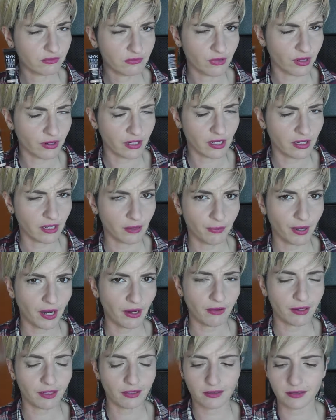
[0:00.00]
wearing
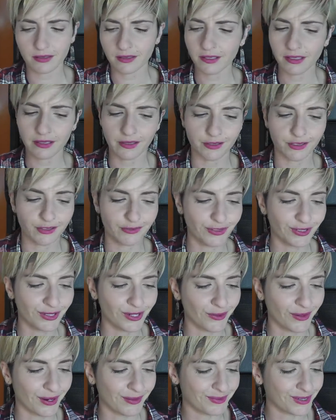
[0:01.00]
apparent concealer, if you
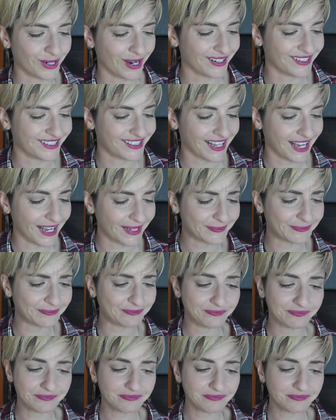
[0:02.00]
know what I'm trying to say.